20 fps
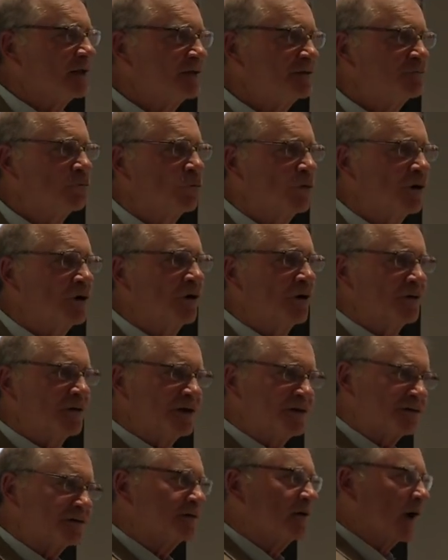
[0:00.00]
let's work on
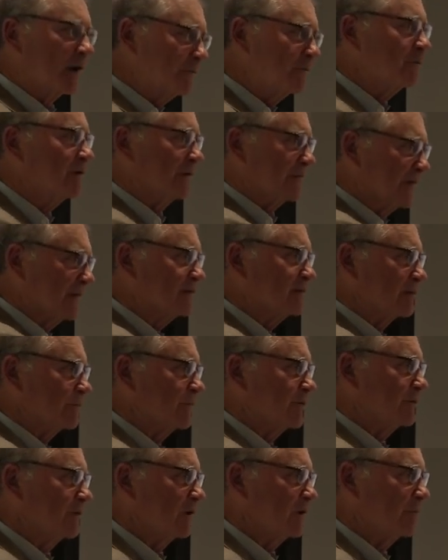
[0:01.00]
these other things I've
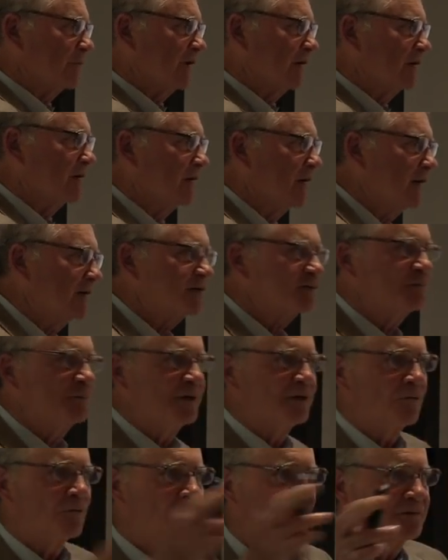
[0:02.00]
been talking about and not
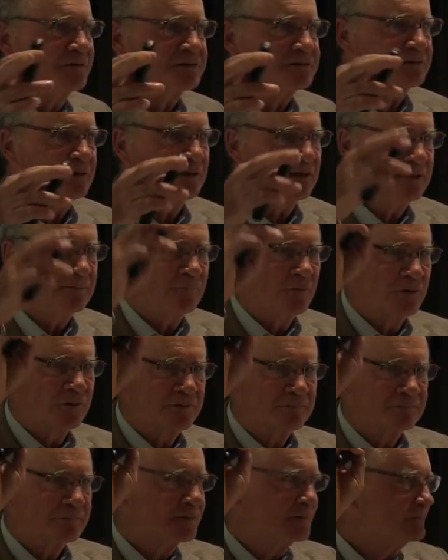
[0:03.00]
spend all this time
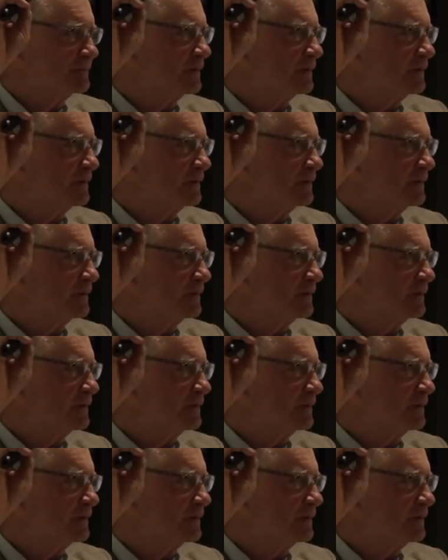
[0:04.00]
on